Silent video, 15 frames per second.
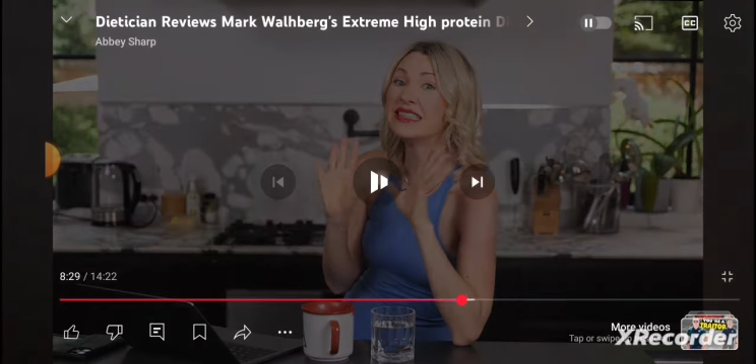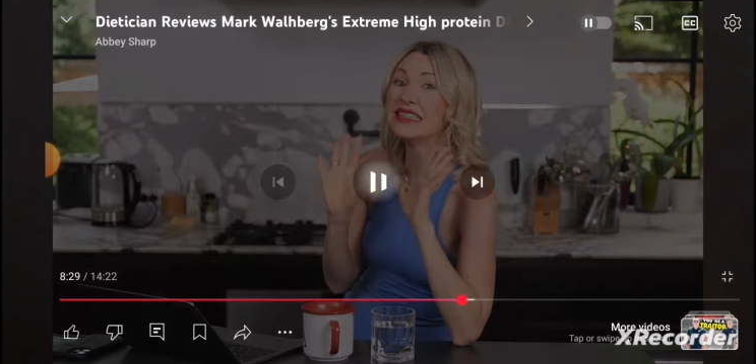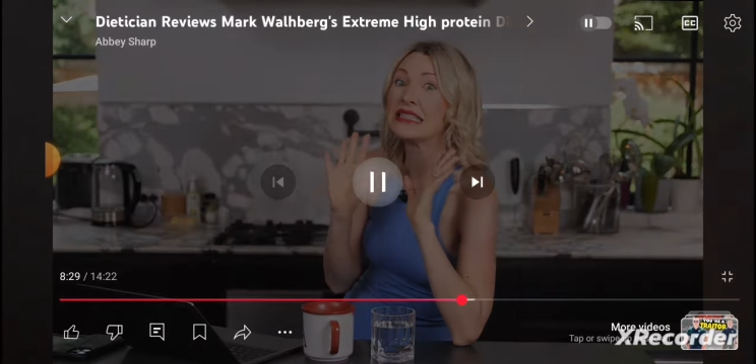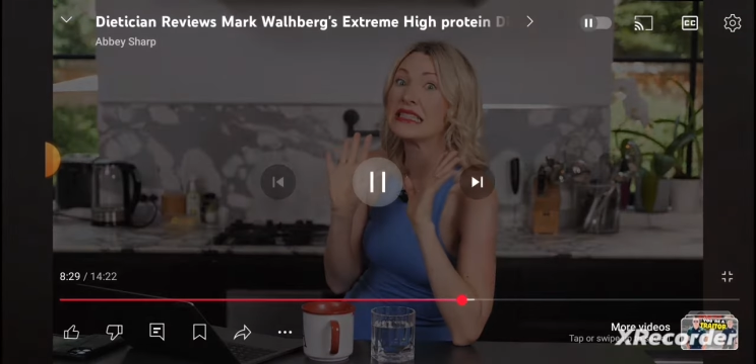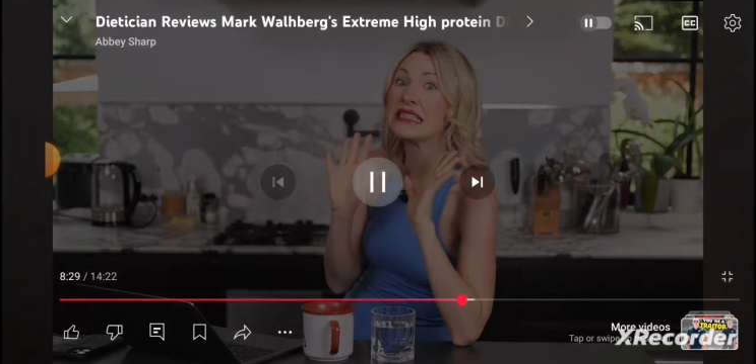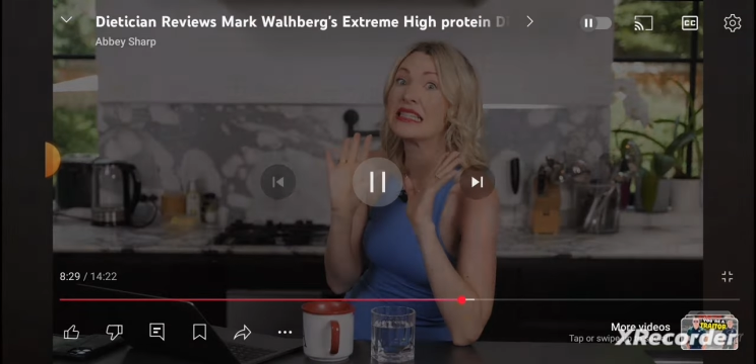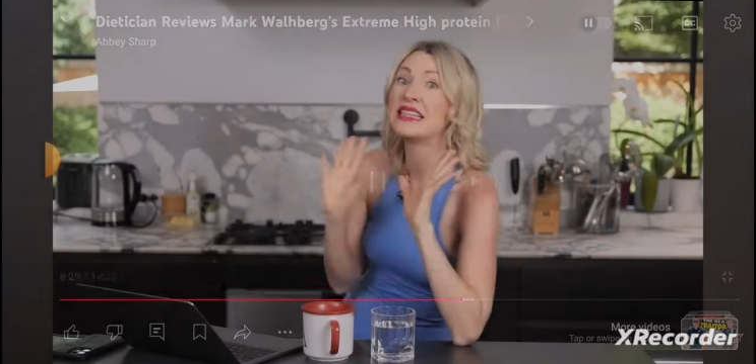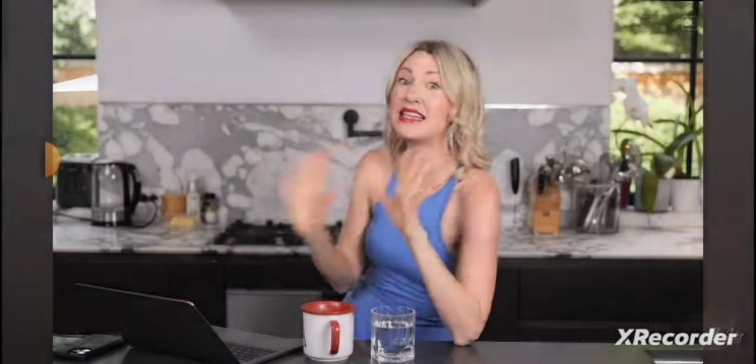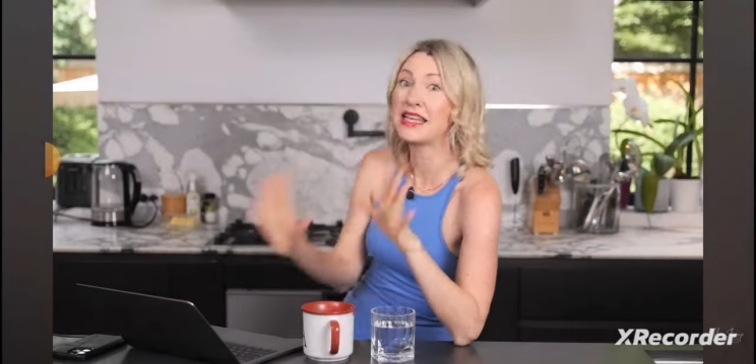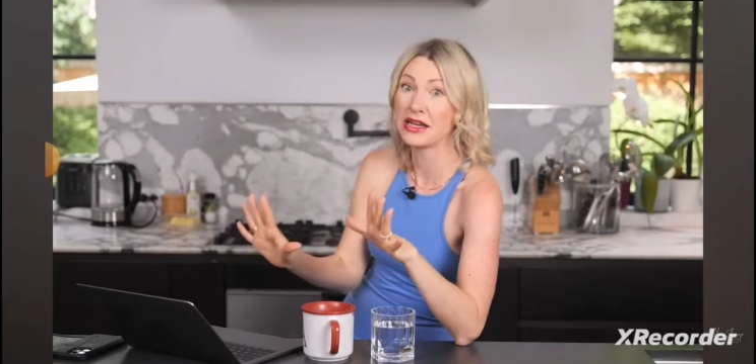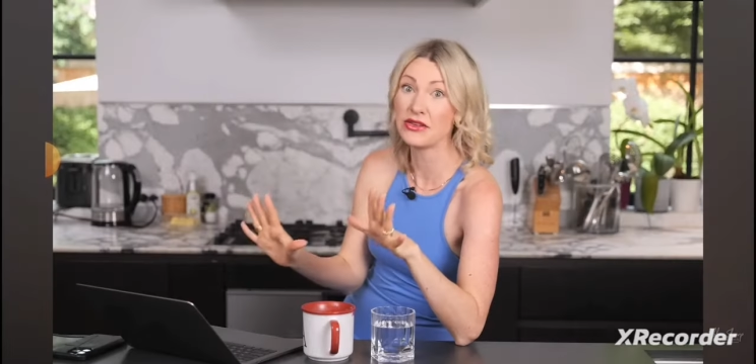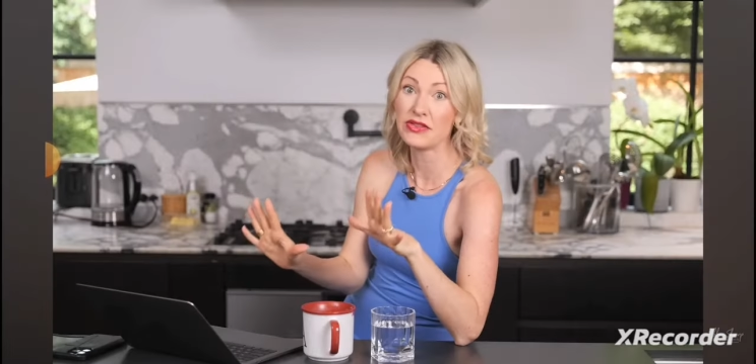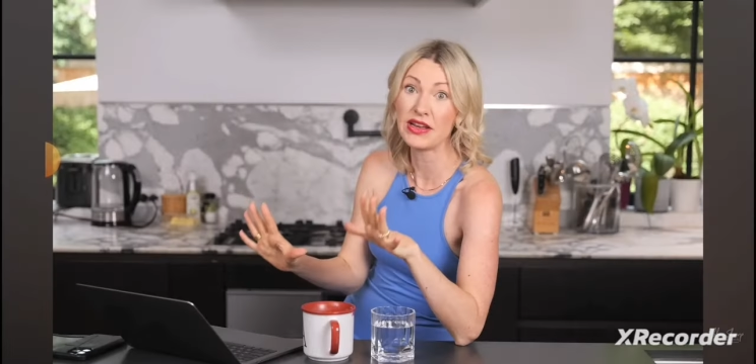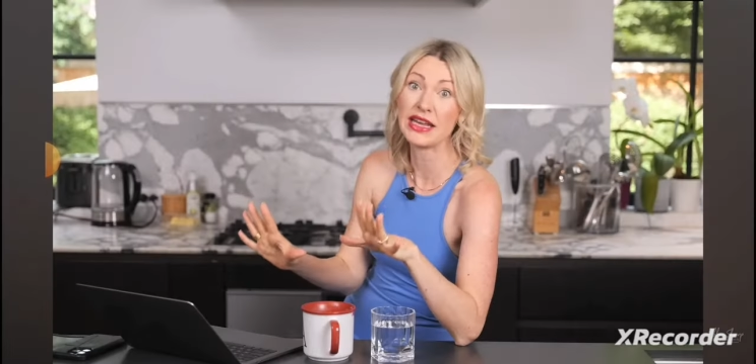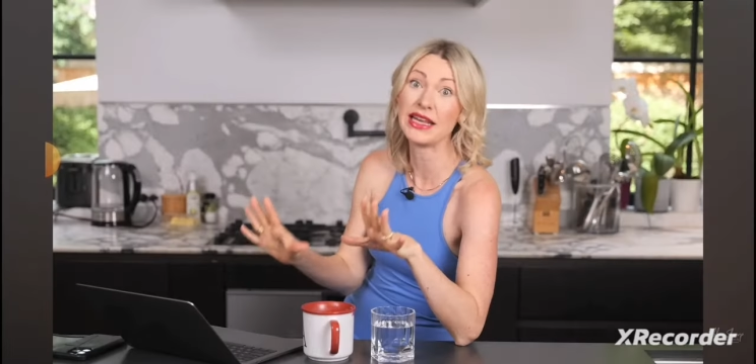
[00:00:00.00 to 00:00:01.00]
This is
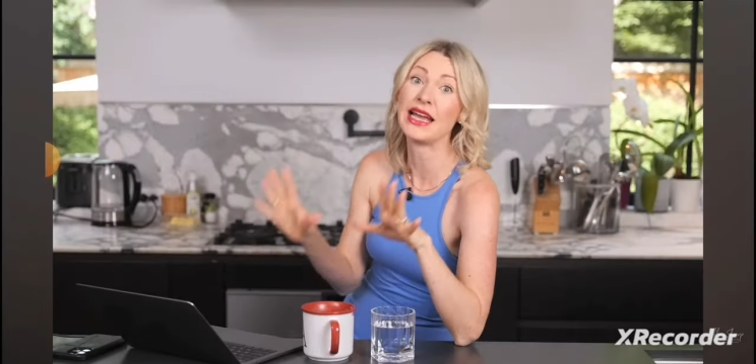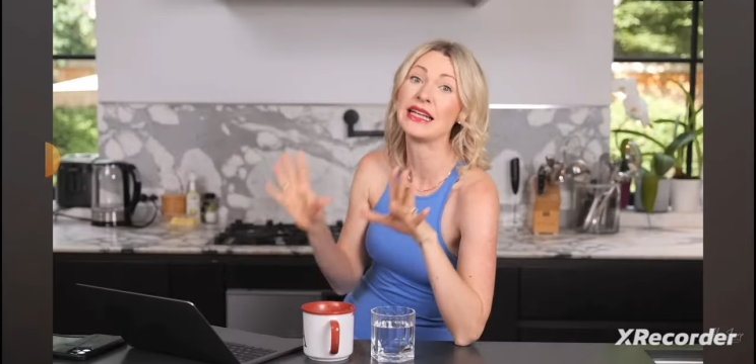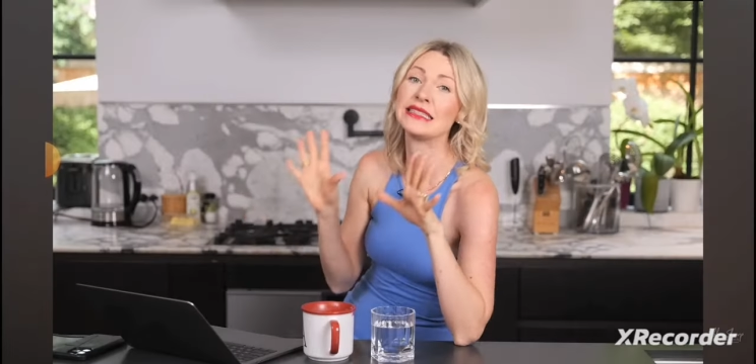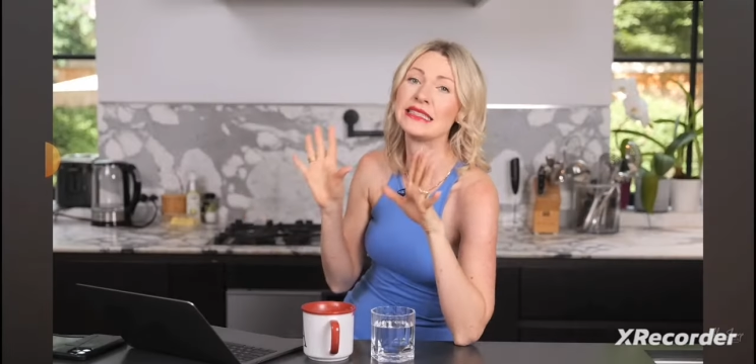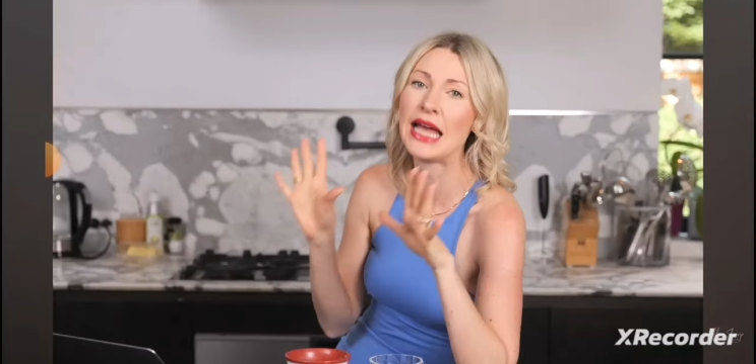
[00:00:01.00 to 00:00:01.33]
giving